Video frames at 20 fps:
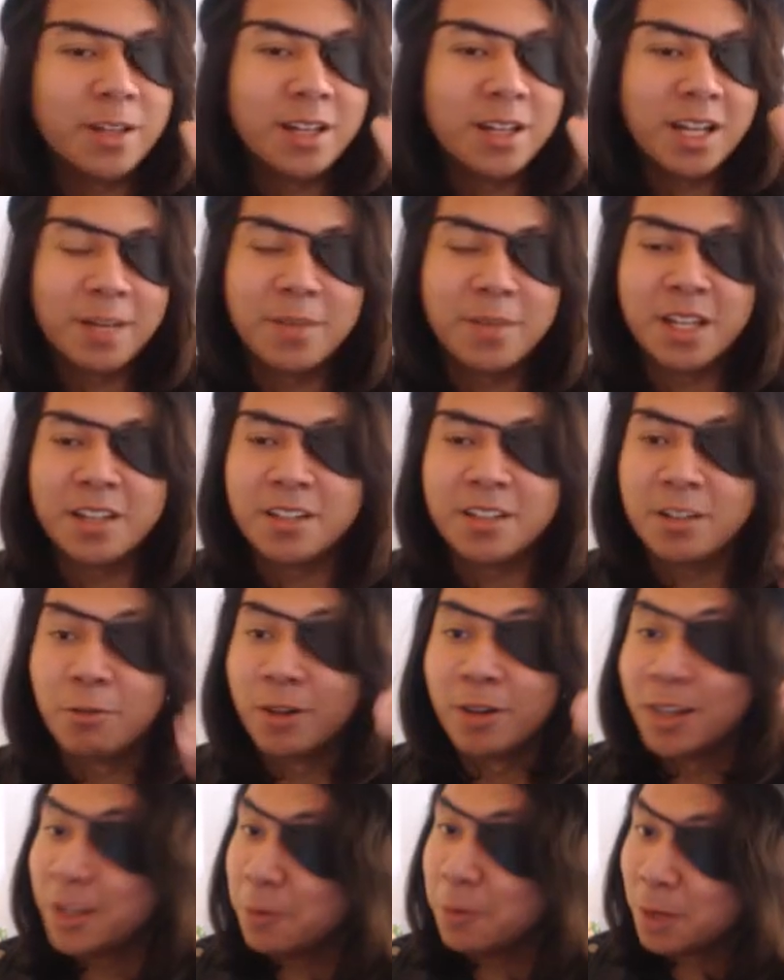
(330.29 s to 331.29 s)
I mean, you
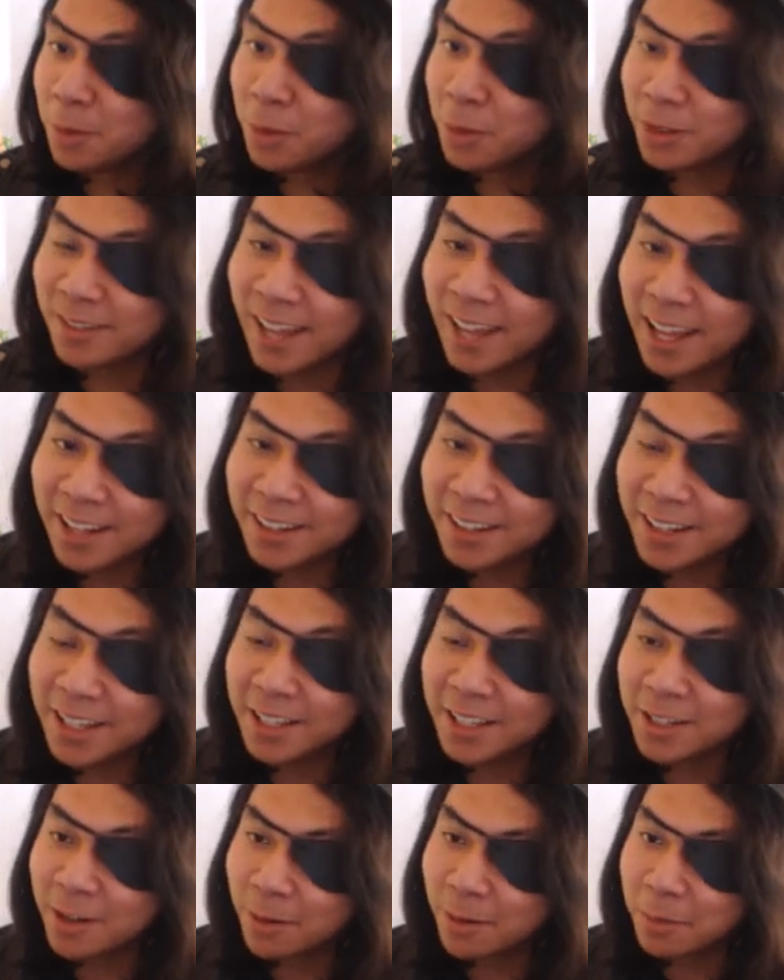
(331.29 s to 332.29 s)
really want to put that thing in
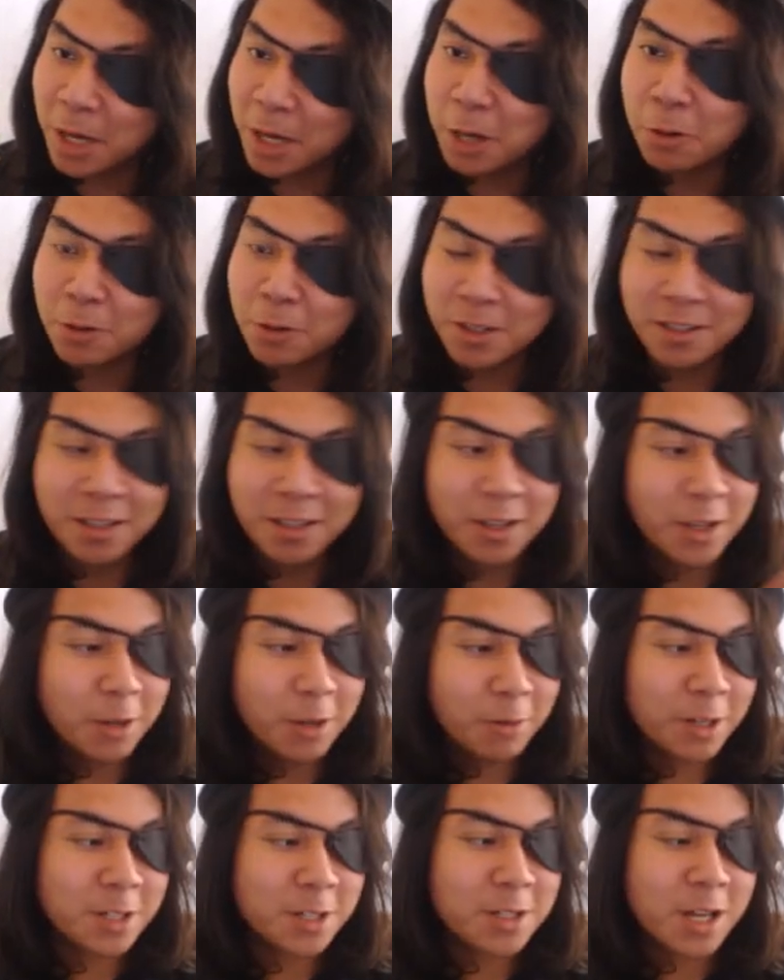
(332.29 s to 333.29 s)
your mouth when
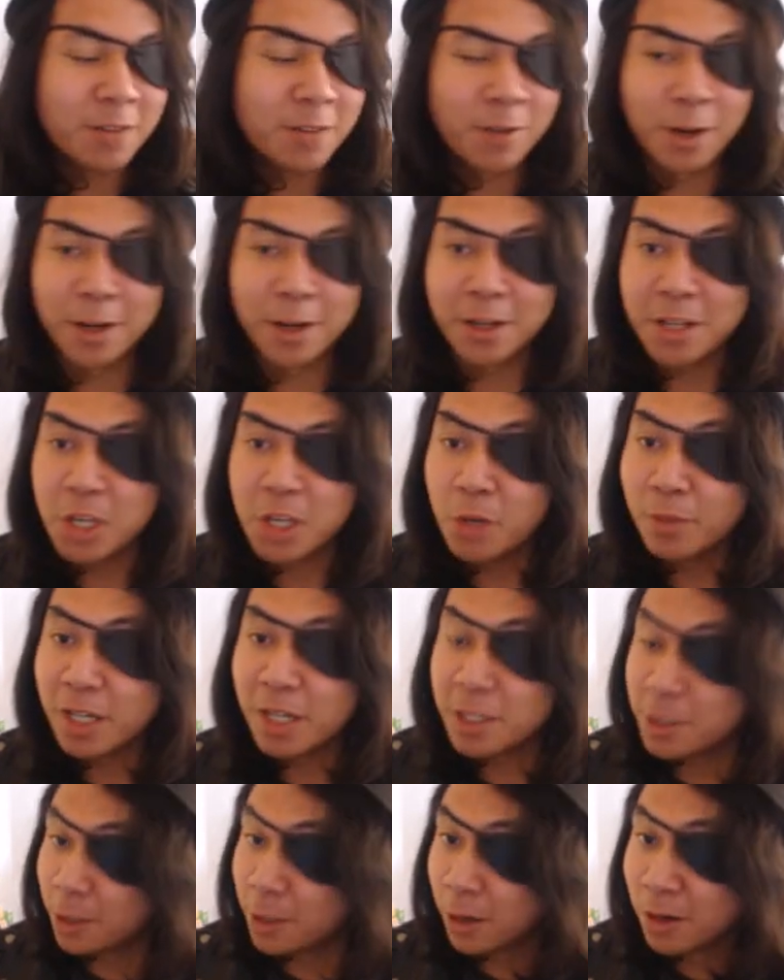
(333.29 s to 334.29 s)
it's covered in human
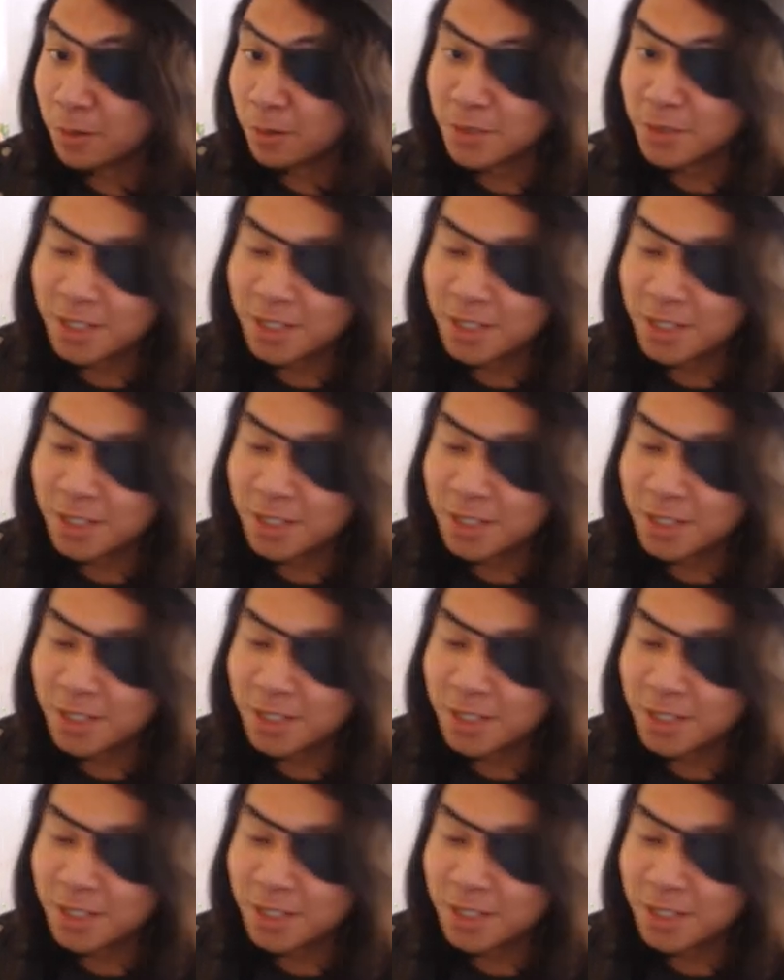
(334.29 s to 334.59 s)
germs?